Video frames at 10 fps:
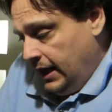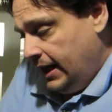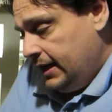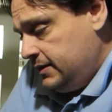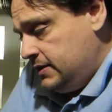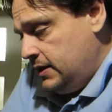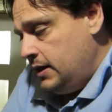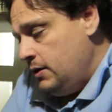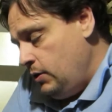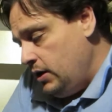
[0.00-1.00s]
And,
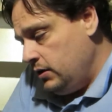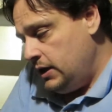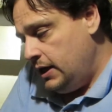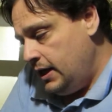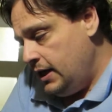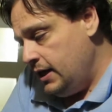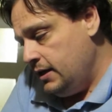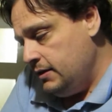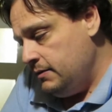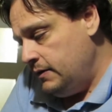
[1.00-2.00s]
well,
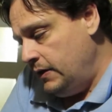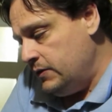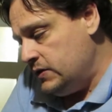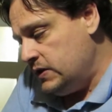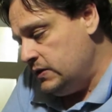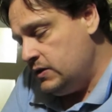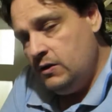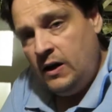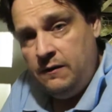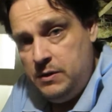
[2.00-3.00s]
ever since
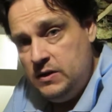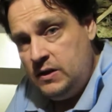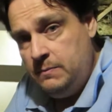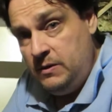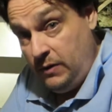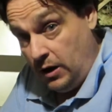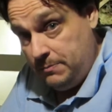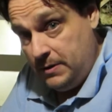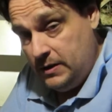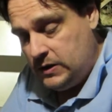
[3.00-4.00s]
there have been some
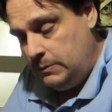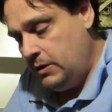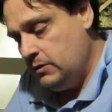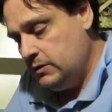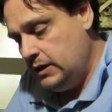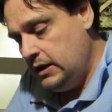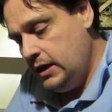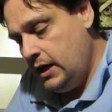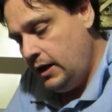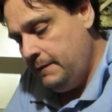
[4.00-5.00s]
developments about
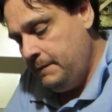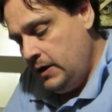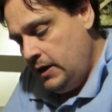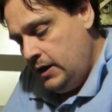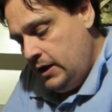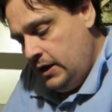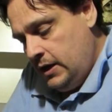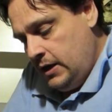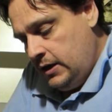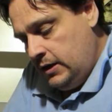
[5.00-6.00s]
the
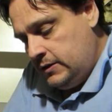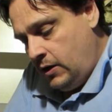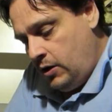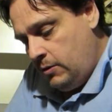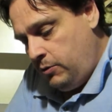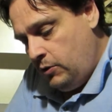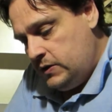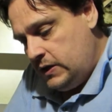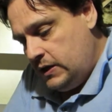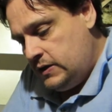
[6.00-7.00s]
guitar
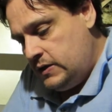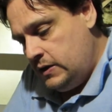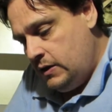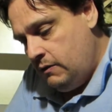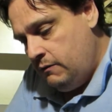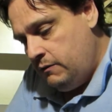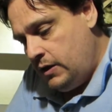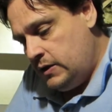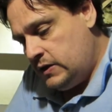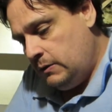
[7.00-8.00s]
process of
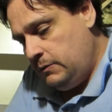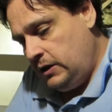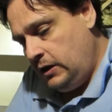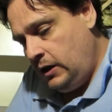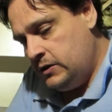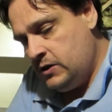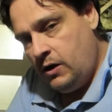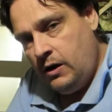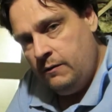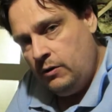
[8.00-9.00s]
assembling the
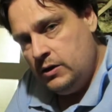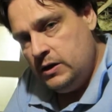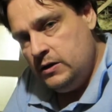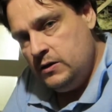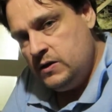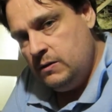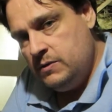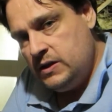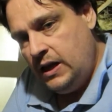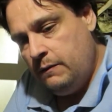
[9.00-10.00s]
guitar, I've run into some
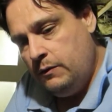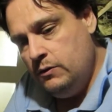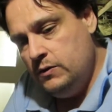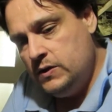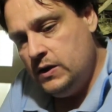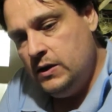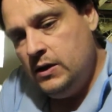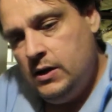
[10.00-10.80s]
snafus.